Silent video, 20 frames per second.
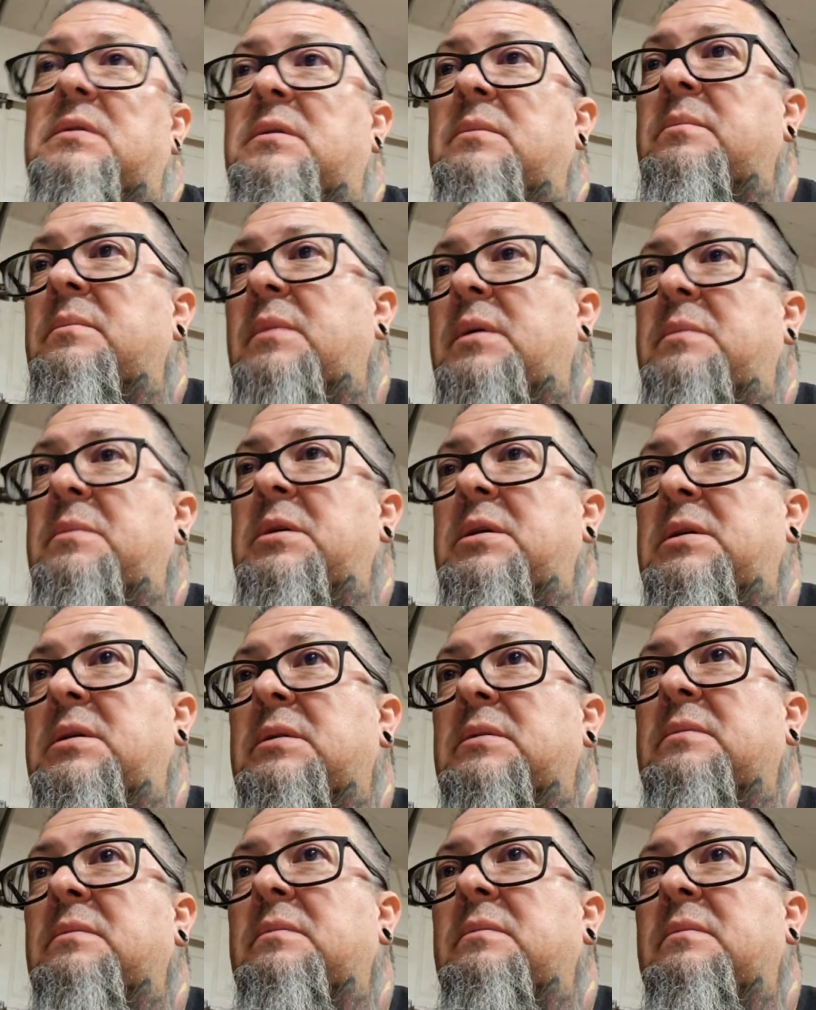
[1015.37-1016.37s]
maybe
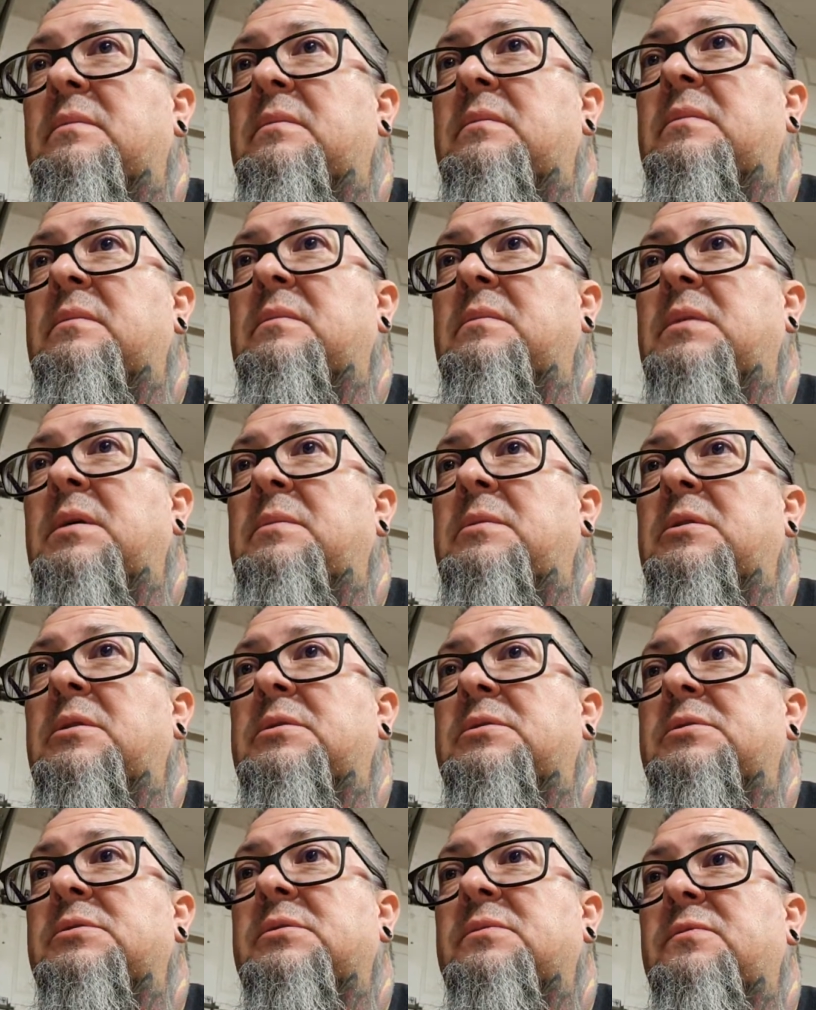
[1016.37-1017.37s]
I'll
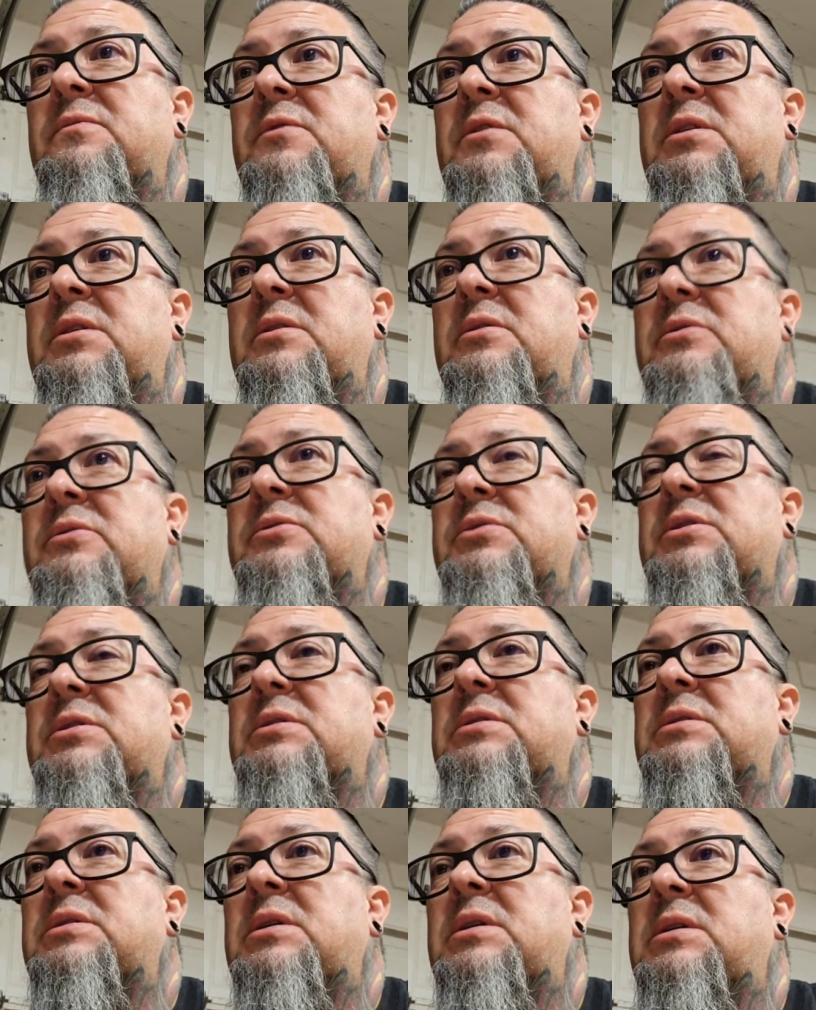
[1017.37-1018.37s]
do some videos
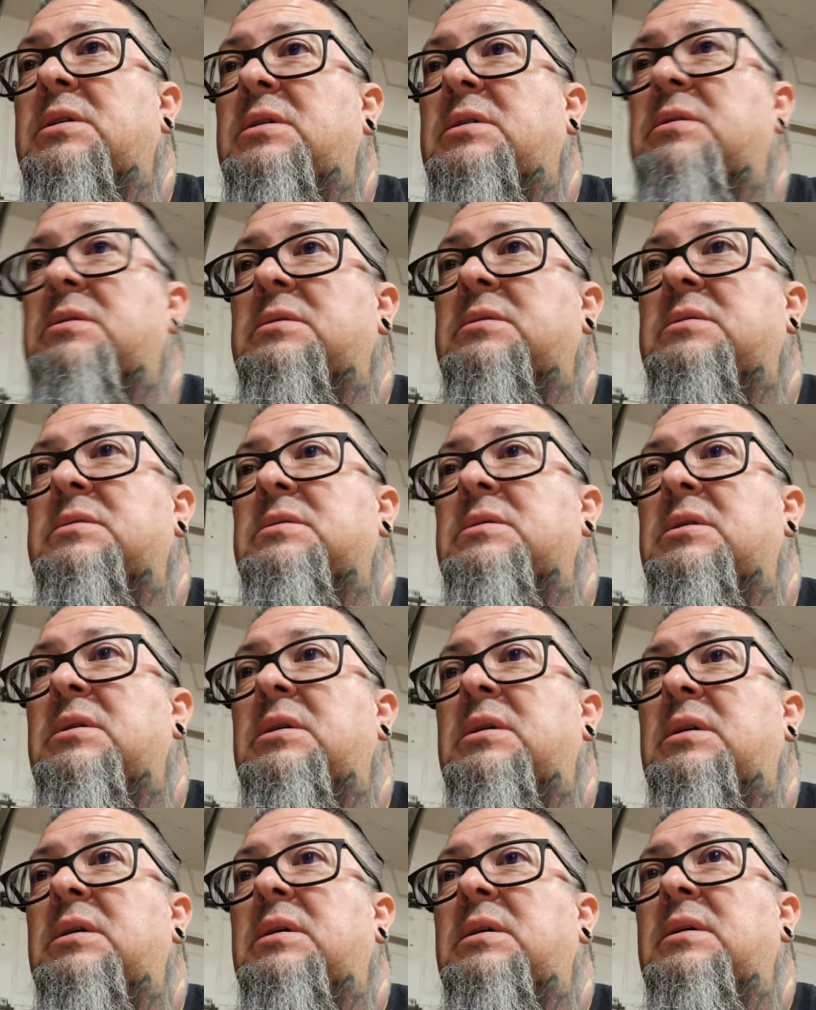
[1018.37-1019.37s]
on
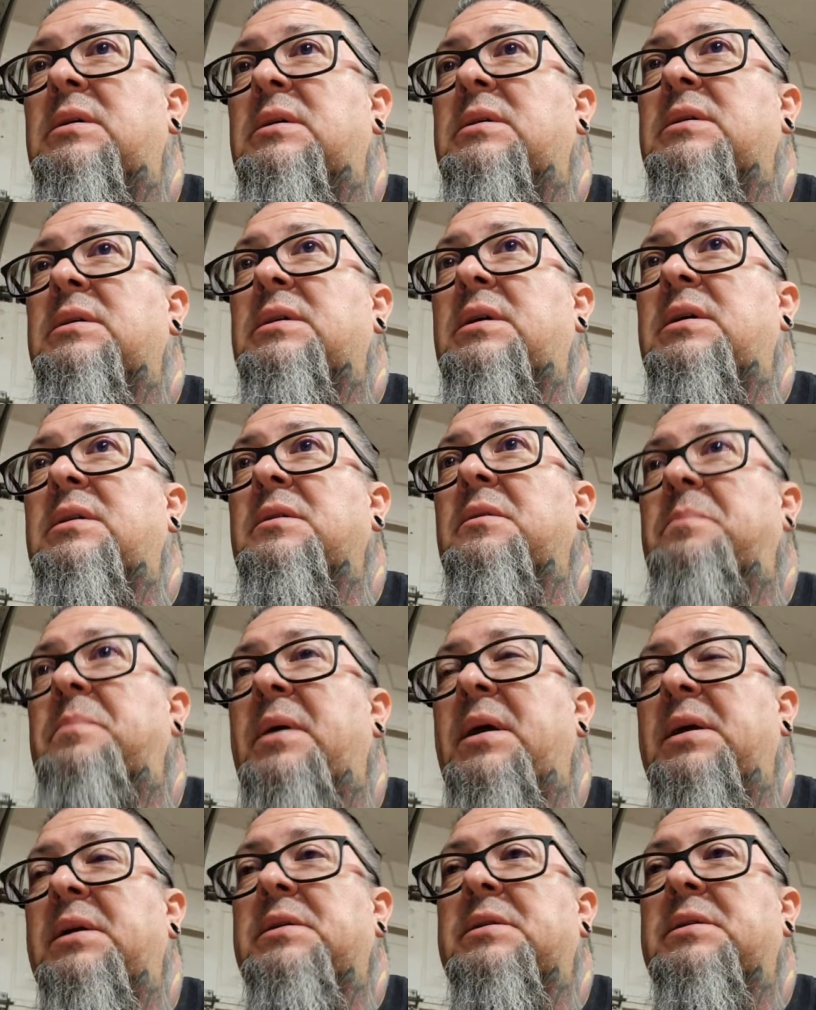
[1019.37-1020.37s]
getting the
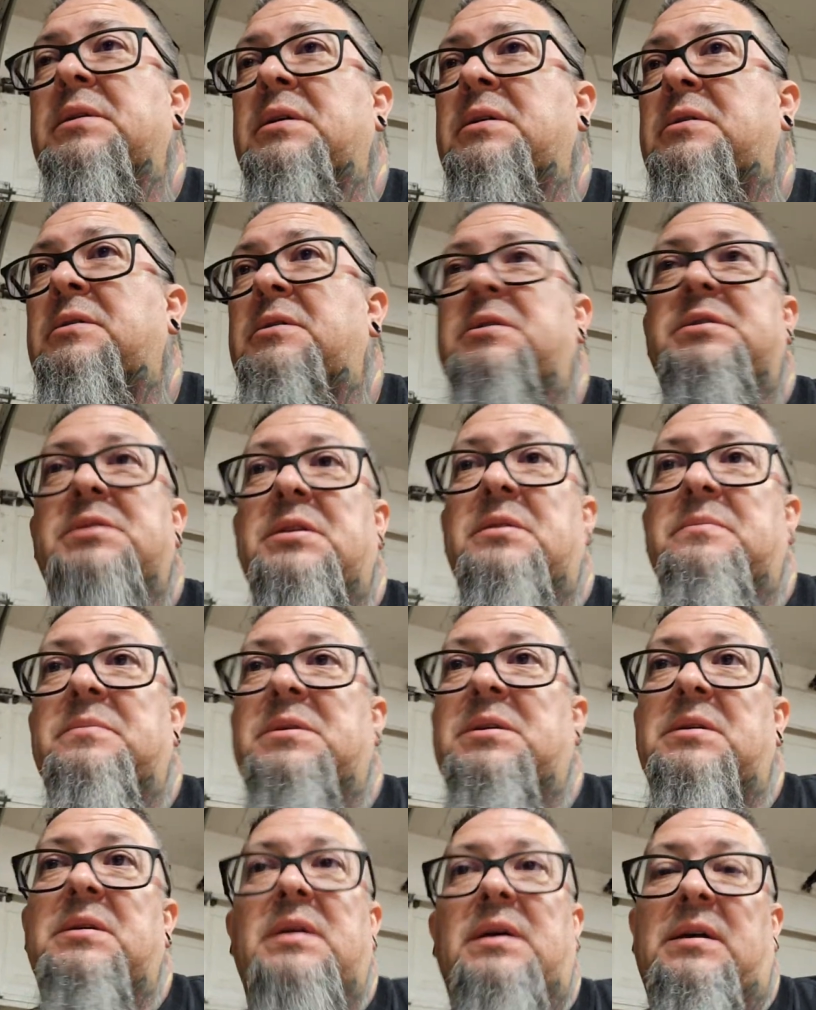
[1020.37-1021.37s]
paint done or
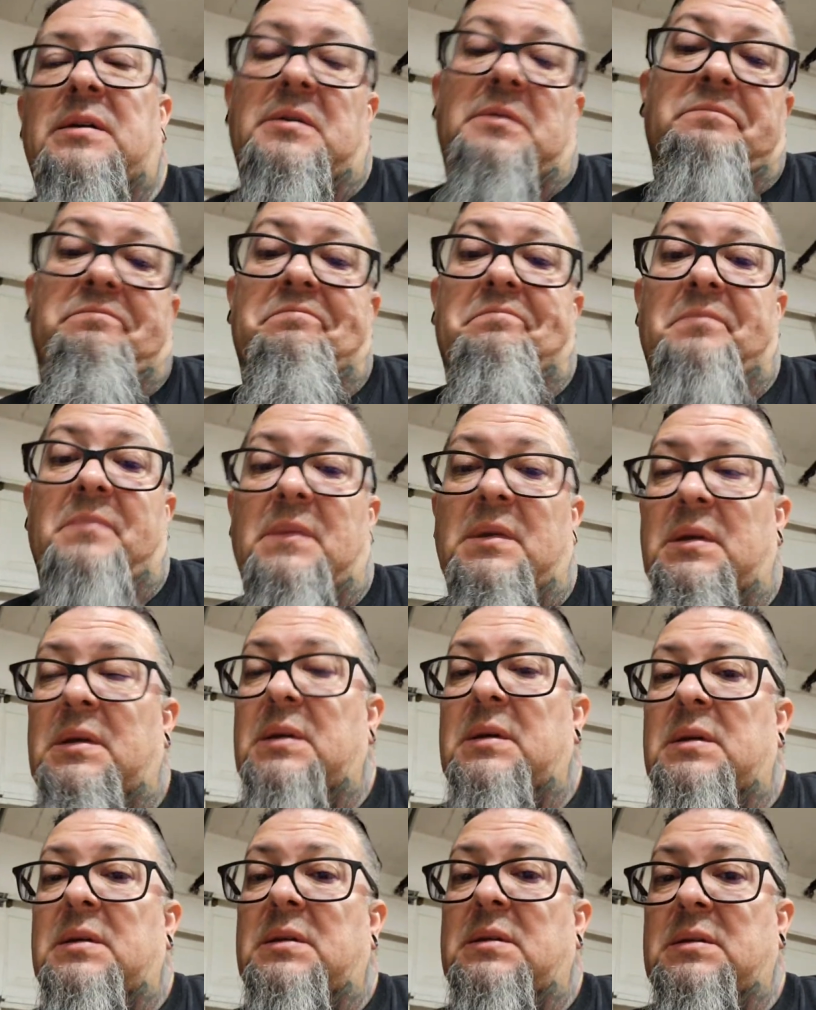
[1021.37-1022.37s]
something. I don't,
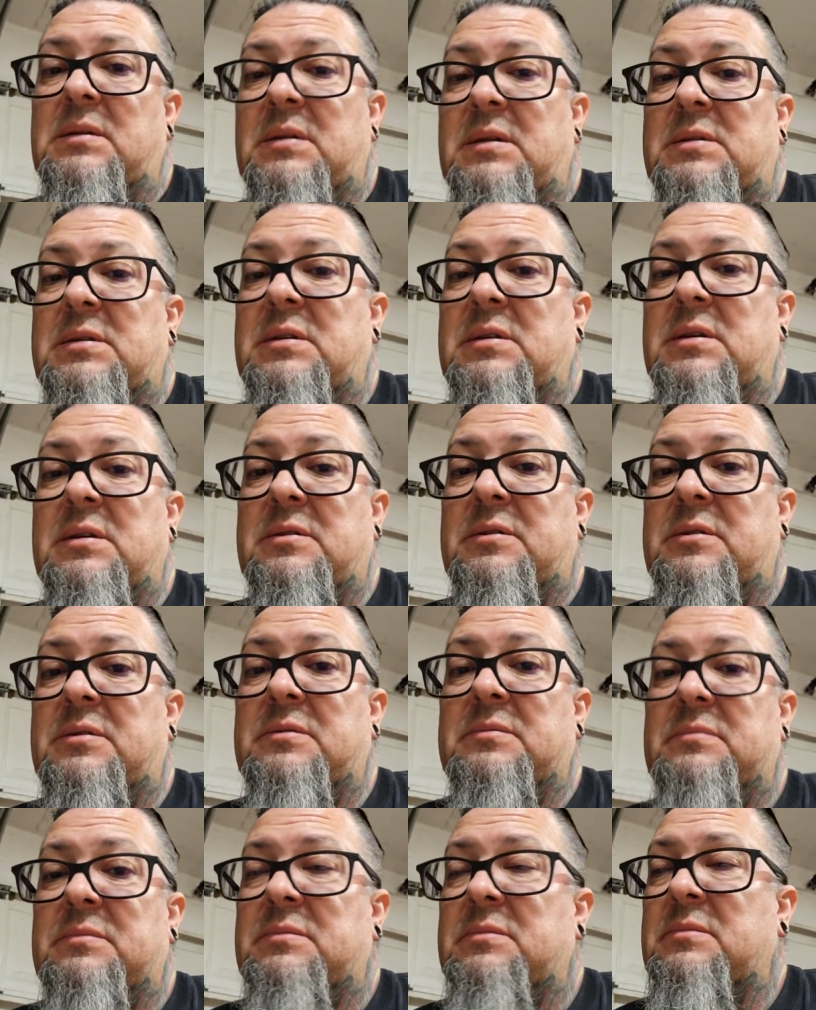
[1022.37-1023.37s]
that's another
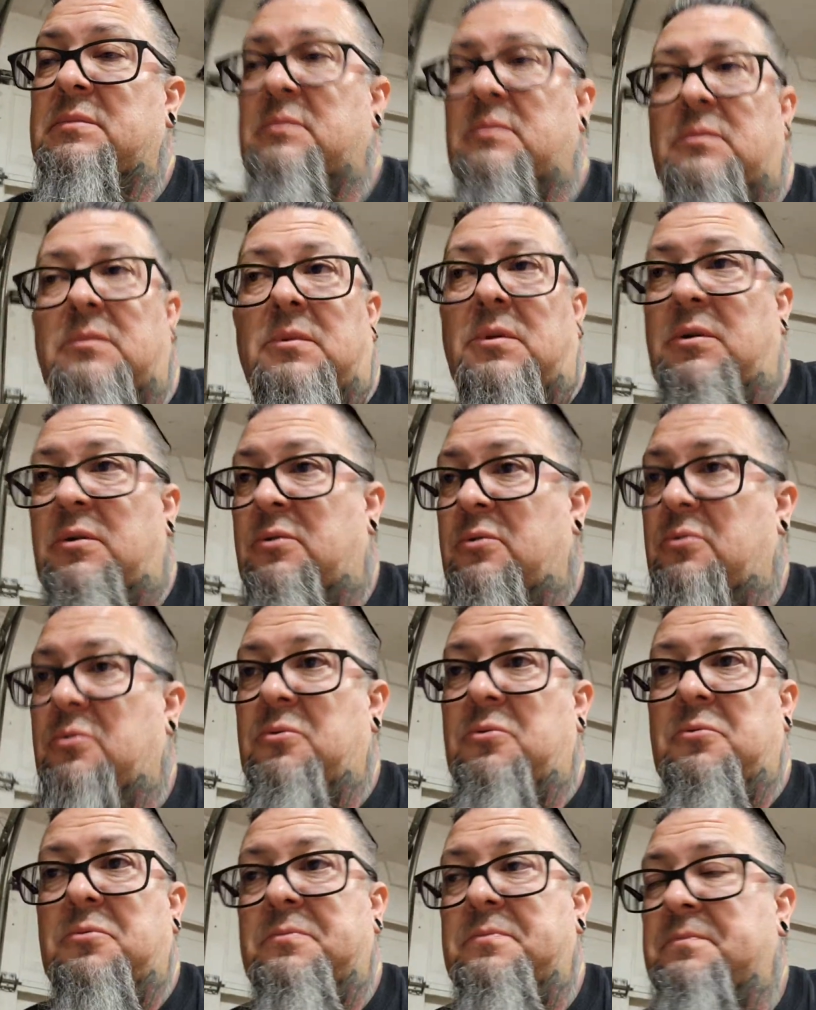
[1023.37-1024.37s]

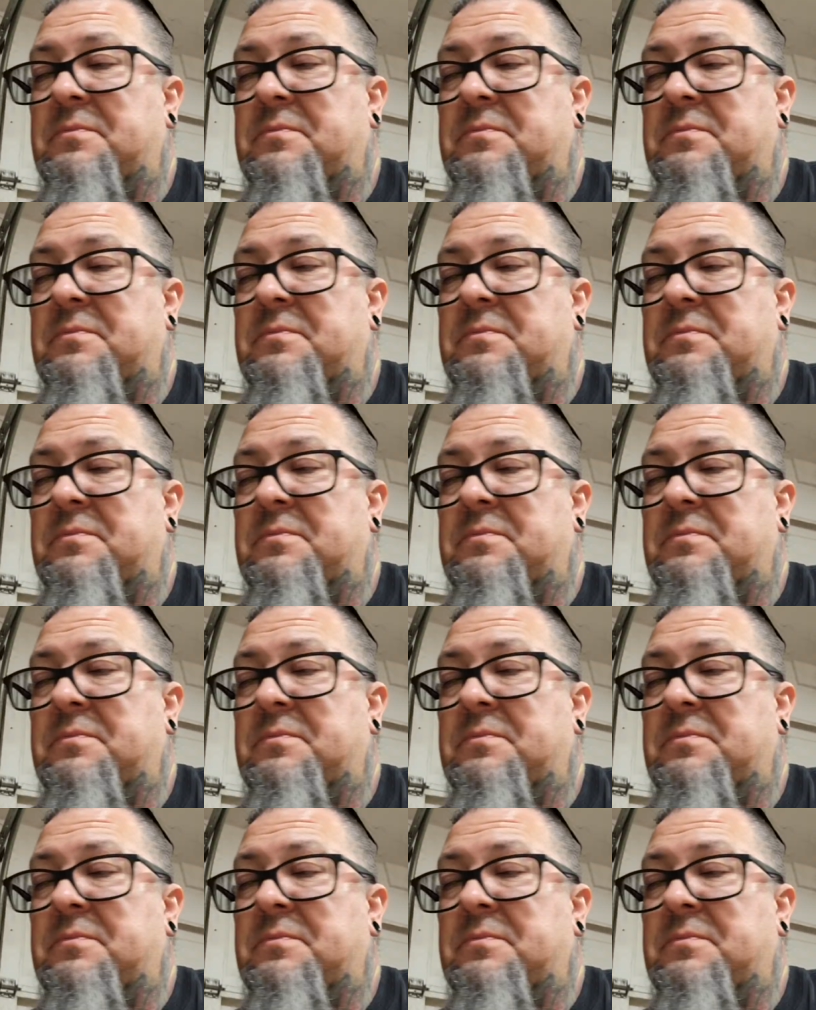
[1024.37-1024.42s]
whole